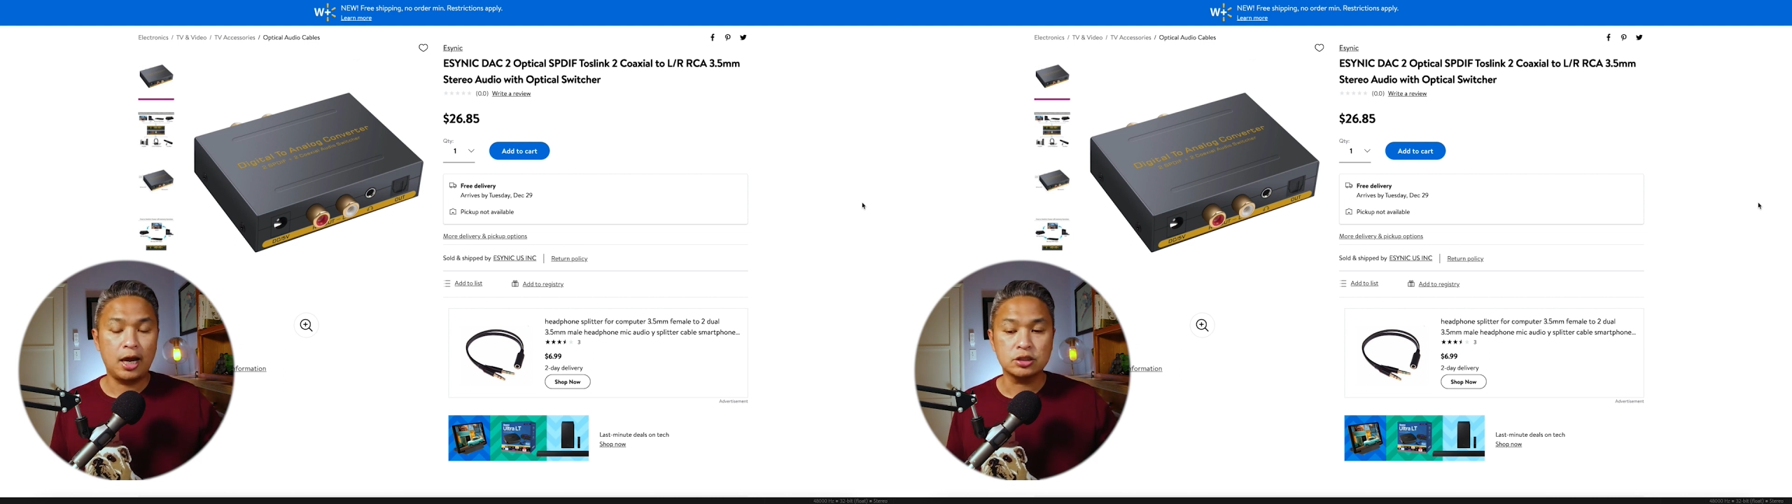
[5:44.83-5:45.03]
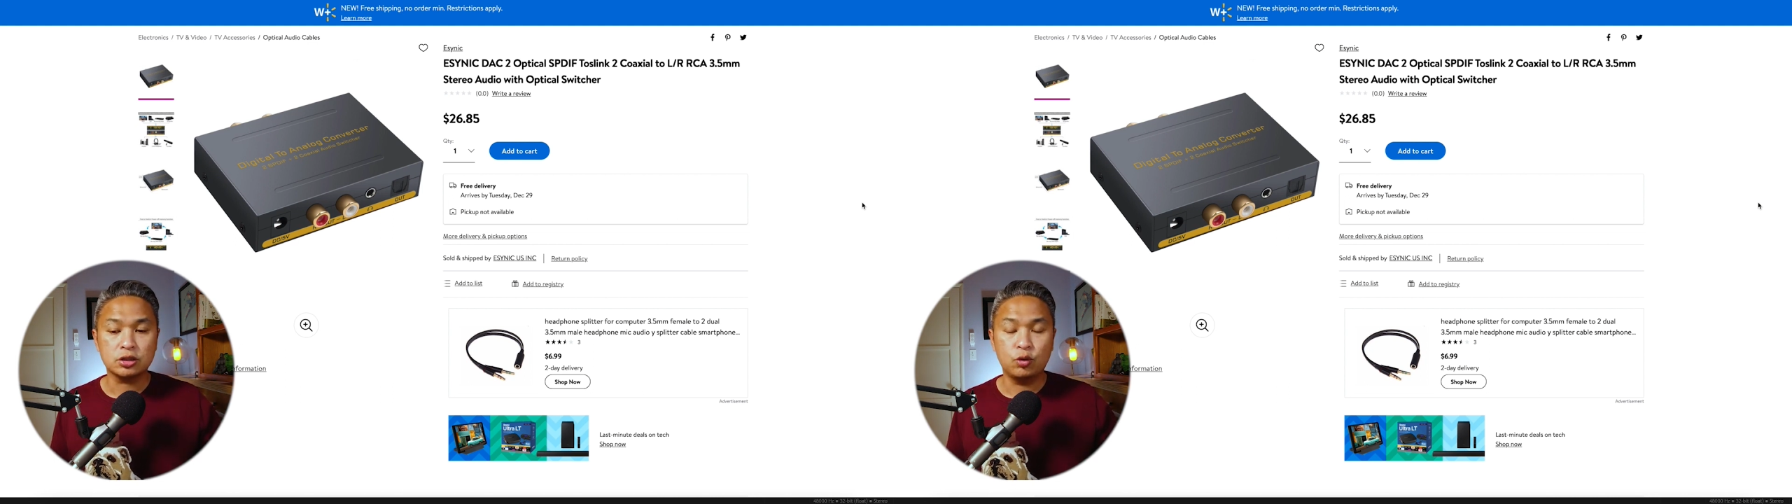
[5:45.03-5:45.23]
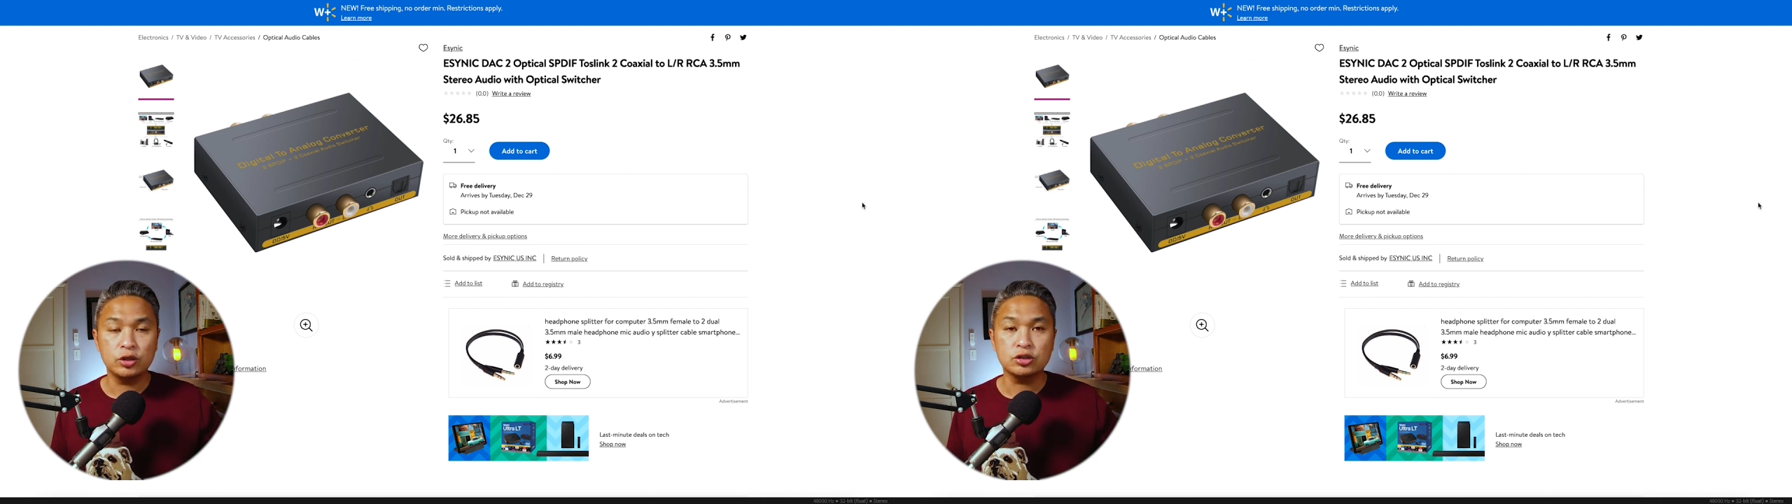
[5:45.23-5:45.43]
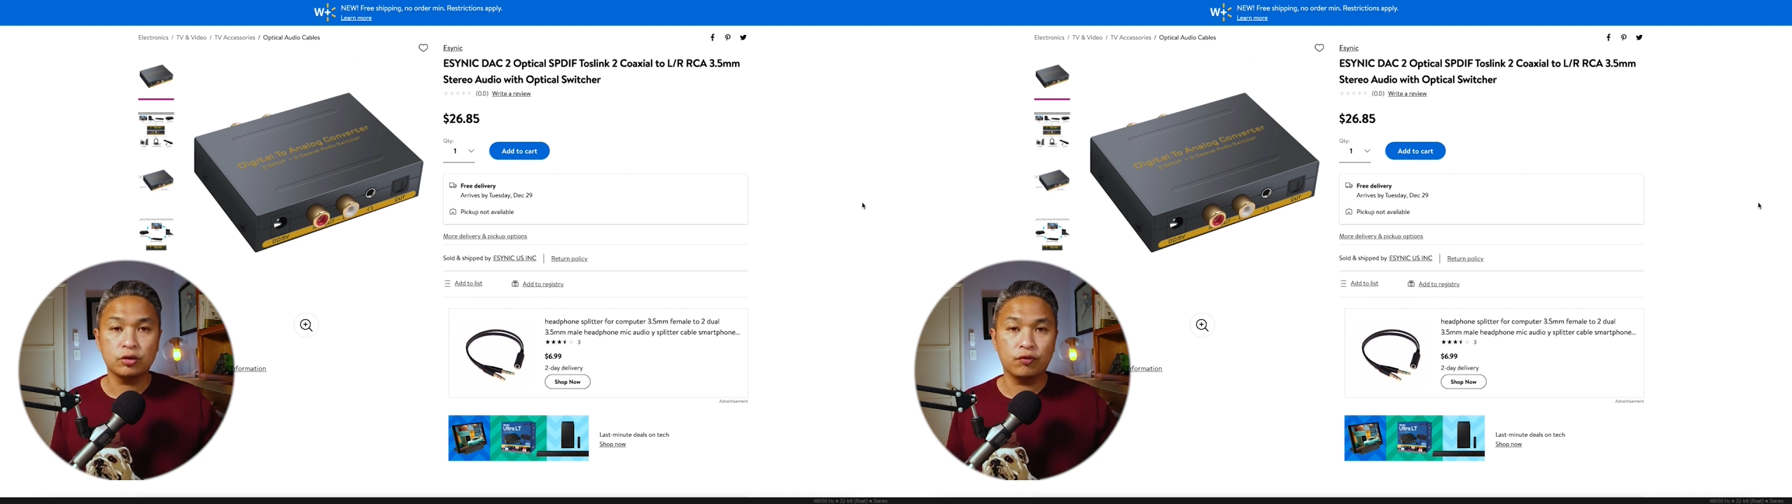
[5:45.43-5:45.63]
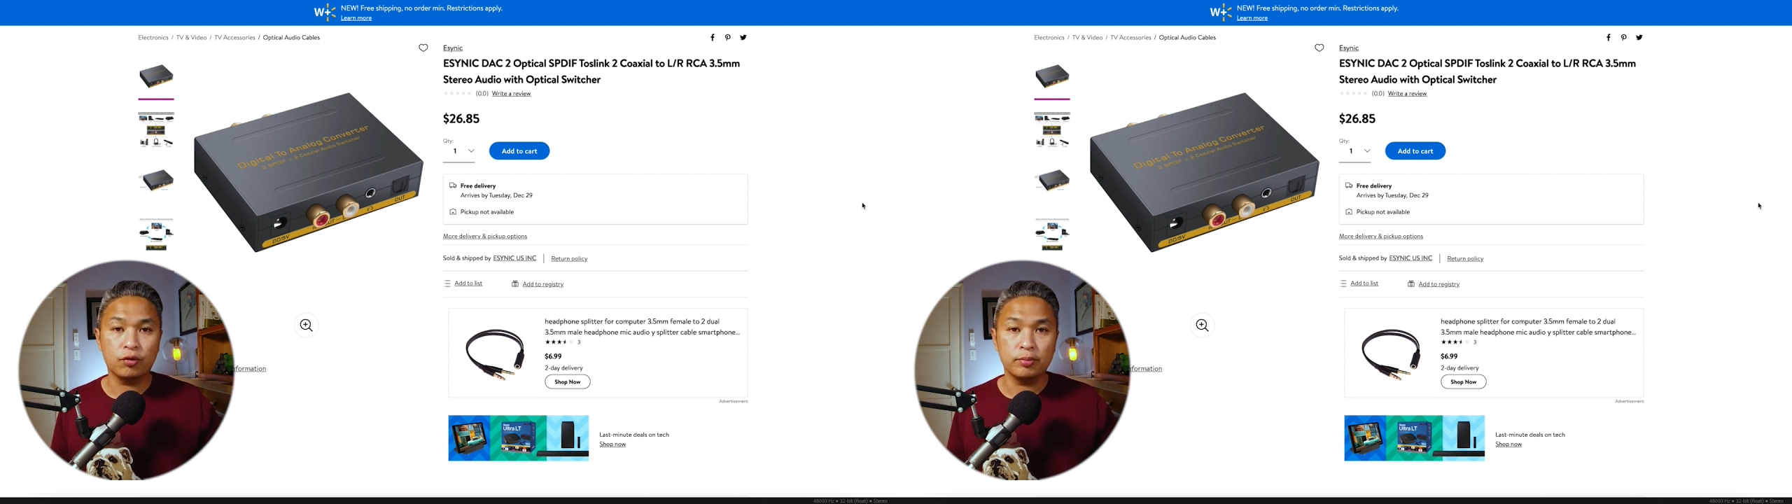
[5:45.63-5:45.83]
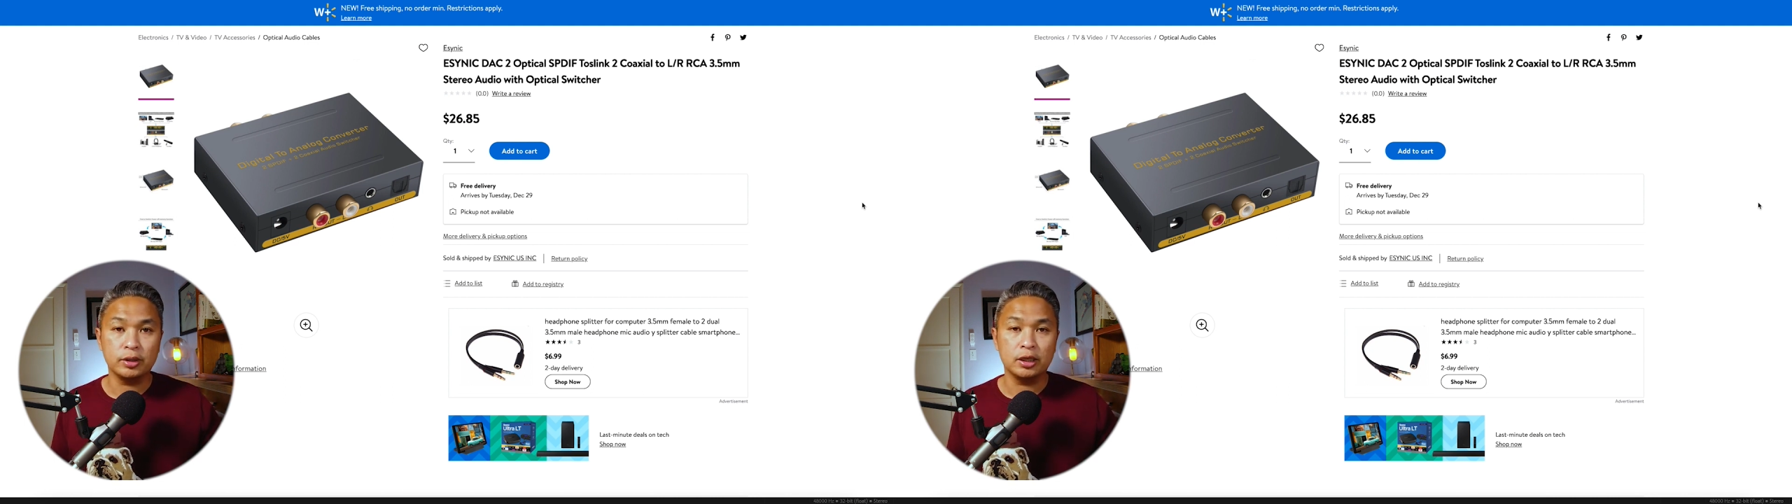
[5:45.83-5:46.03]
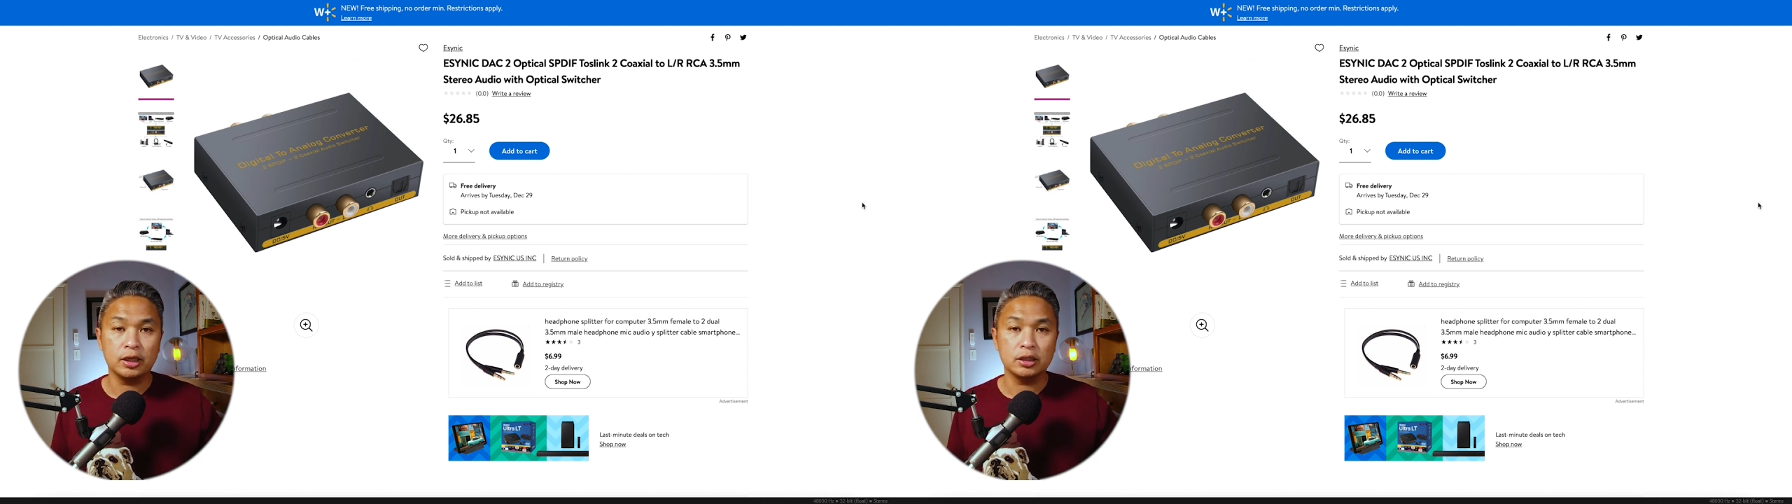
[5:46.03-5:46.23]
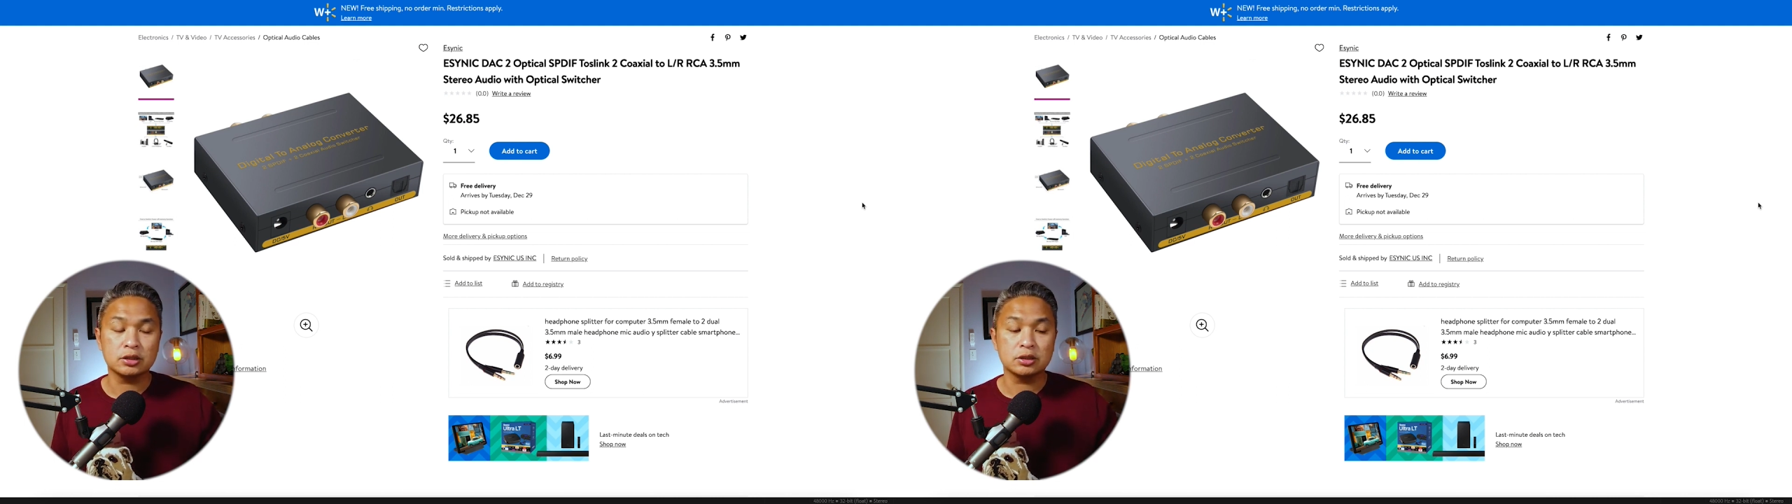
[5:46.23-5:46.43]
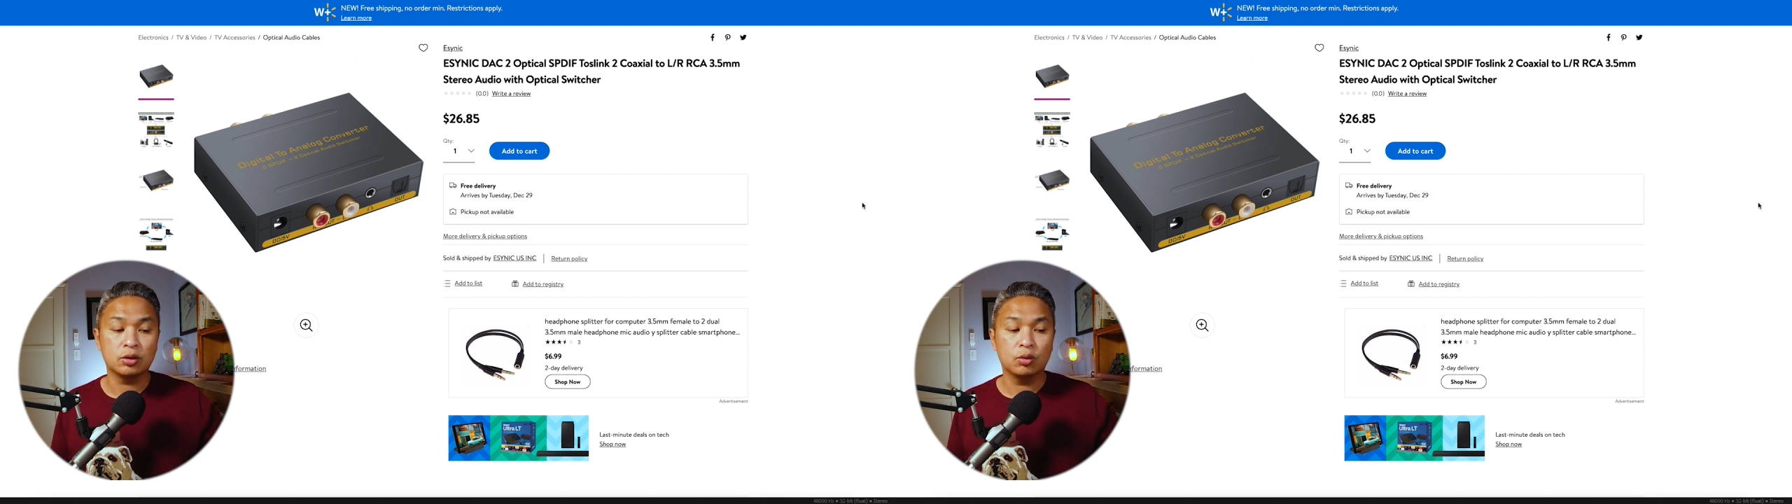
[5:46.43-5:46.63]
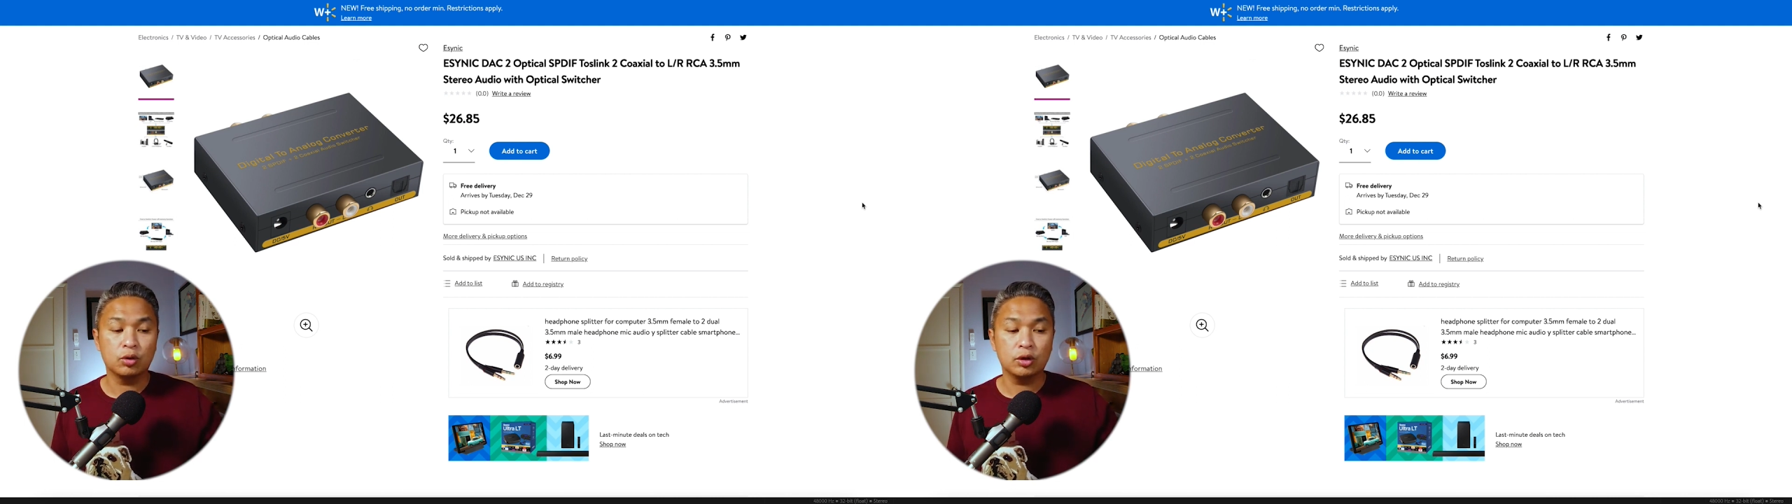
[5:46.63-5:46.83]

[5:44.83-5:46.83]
asked question for me is,